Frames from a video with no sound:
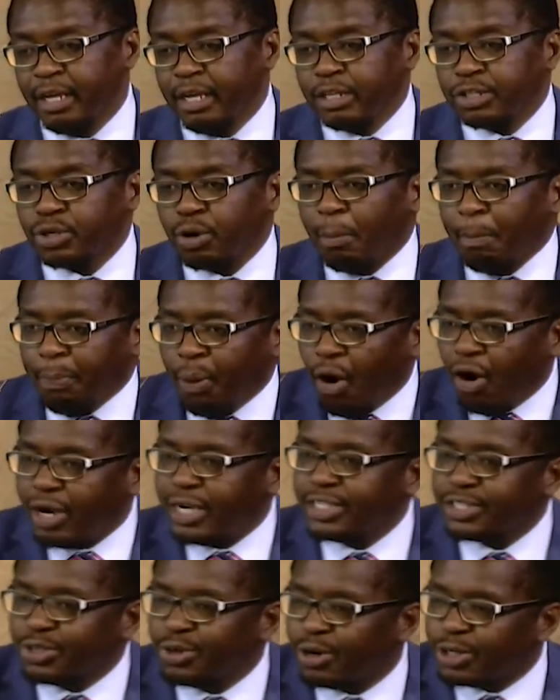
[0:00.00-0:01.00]
So Paul
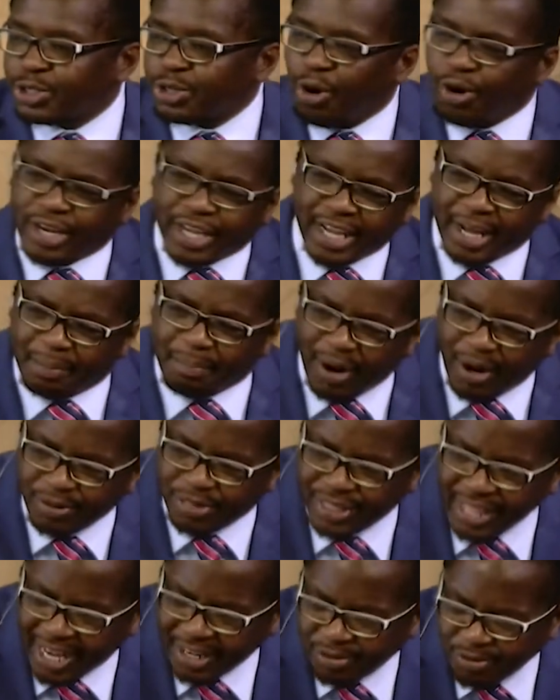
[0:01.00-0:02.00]
is not talking
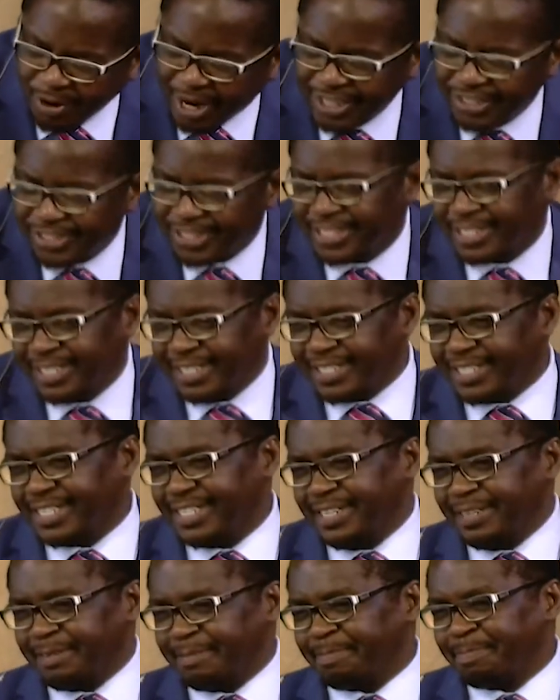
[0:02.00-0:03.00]
about that righteousness
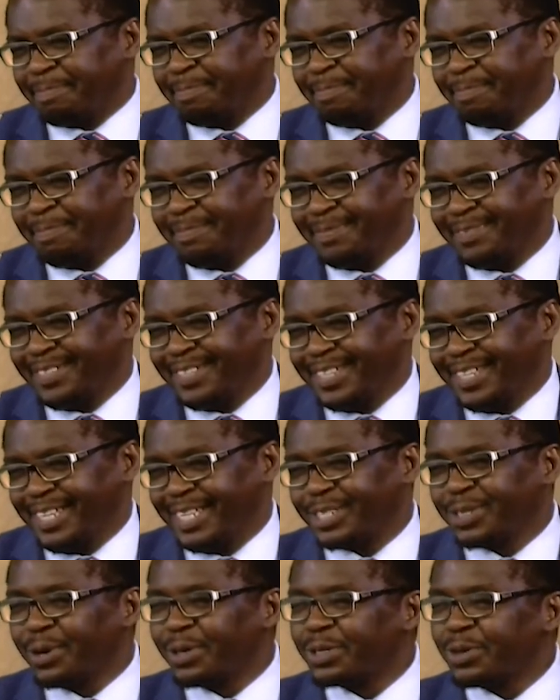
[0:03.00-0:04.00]
here.
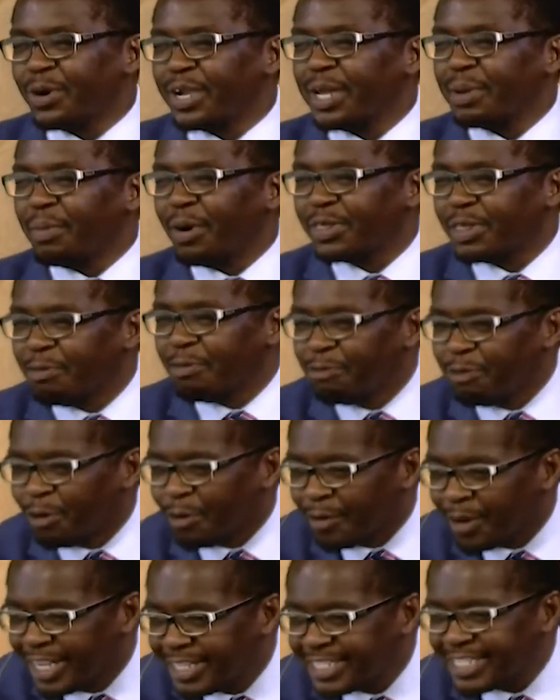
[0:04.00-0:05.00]
He's not talking about the
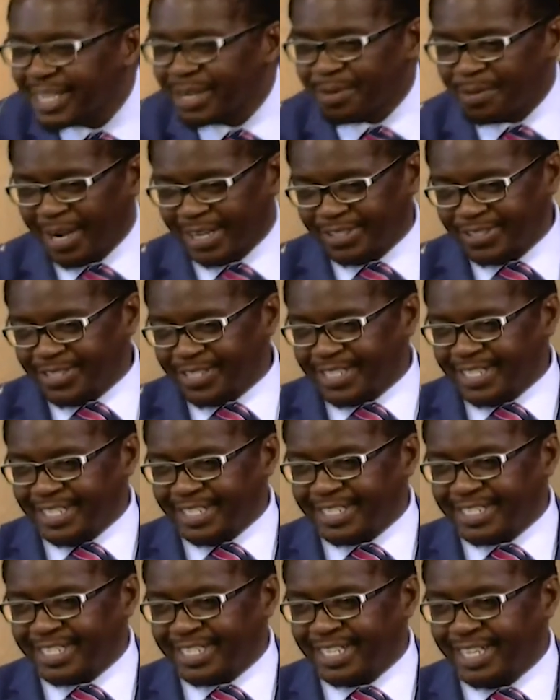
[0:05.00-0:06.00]
forensic
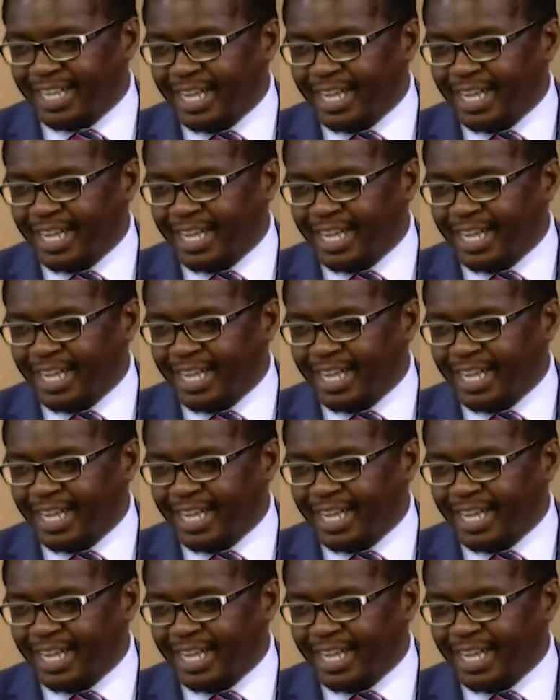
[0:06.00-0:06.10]
righteousness.